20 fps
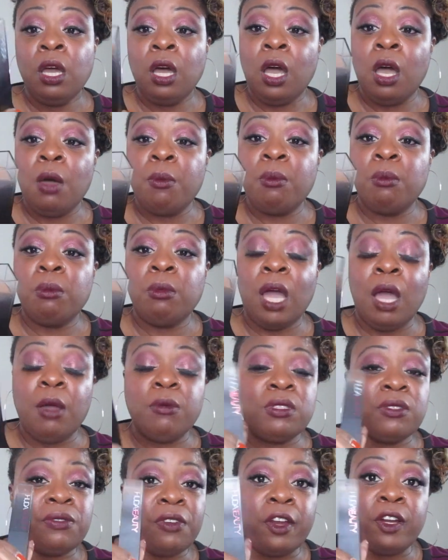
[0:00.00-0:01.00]
I
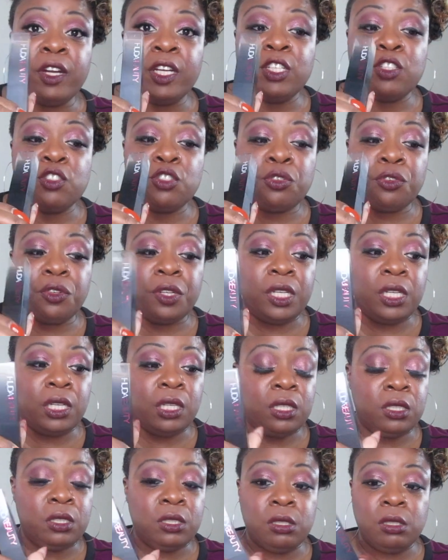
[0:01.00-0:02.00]
was very
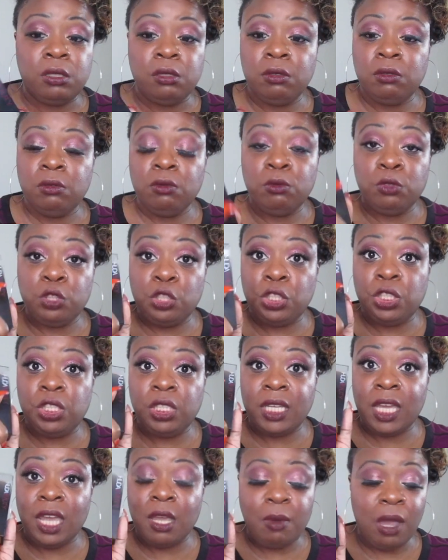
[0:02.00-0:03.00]
intrigued when she
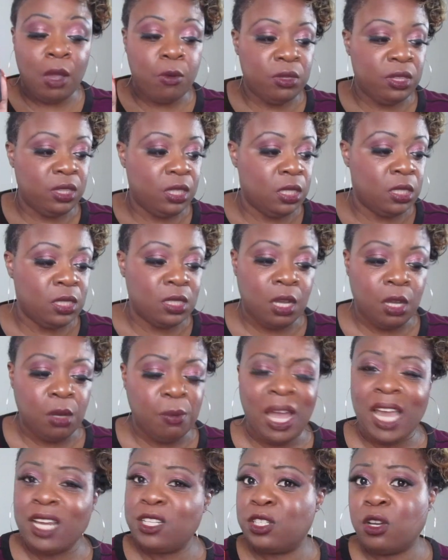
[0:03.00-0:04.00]
came out with this.
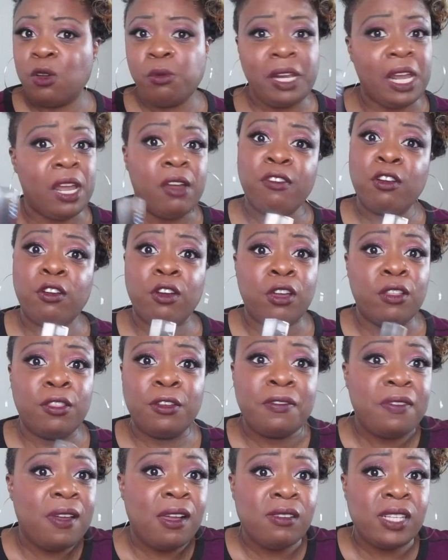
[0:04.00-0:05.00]
I don't have her
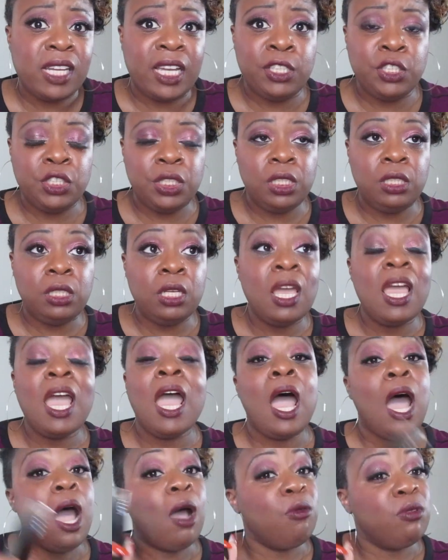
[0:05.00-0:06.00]
other foundation.
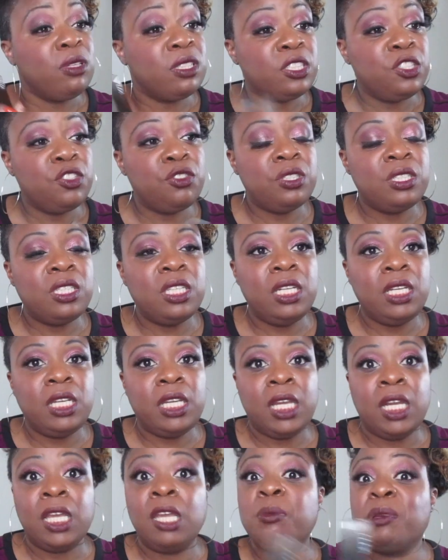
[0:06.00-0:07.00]
I was interested in
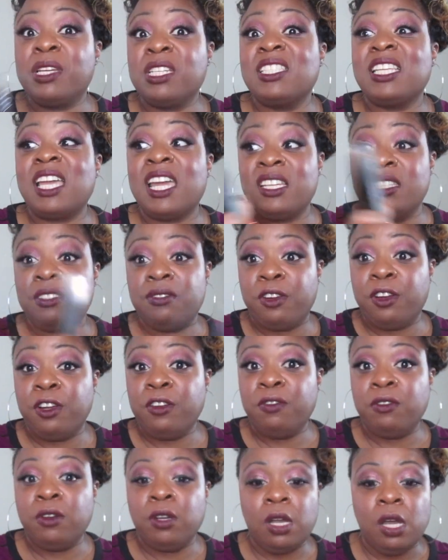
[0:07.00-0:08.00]
getting it because that is very
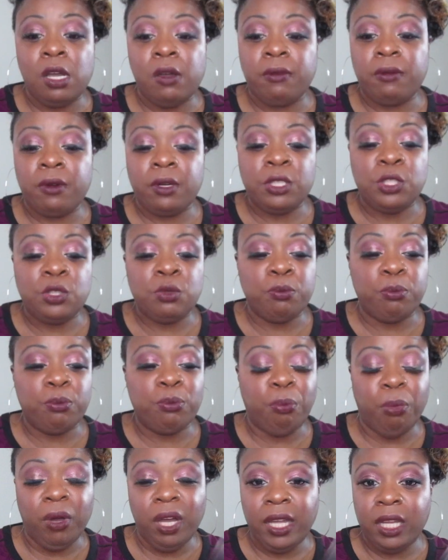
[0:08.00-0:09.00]
full coverage,
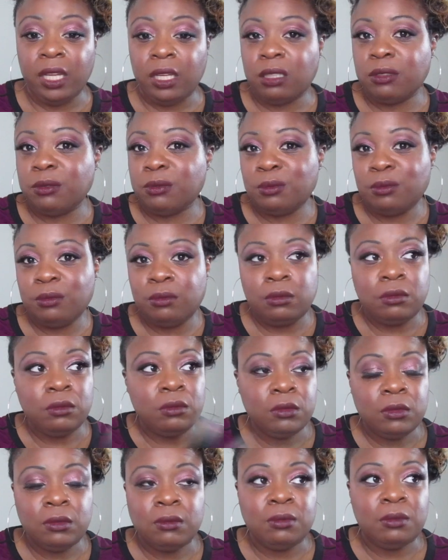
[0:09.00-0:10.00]
but
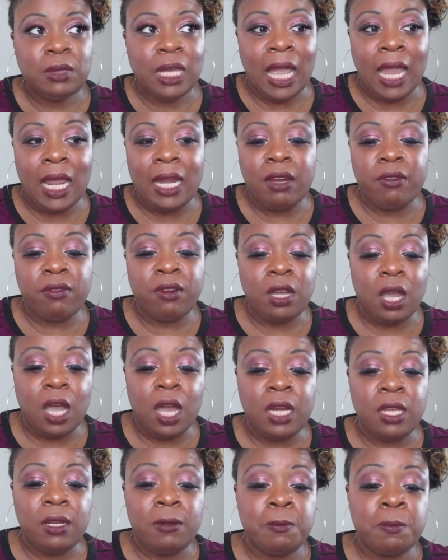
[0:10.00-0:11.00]
I never
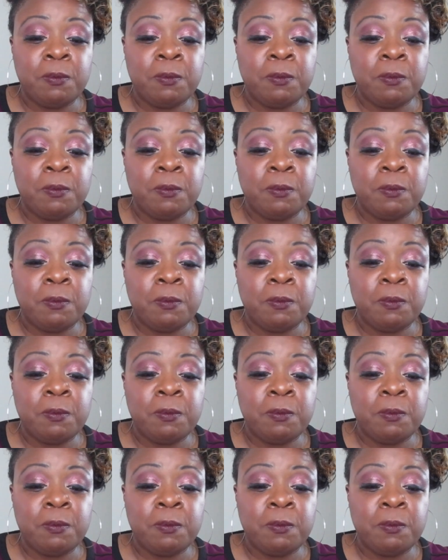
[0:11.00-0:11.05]
got it.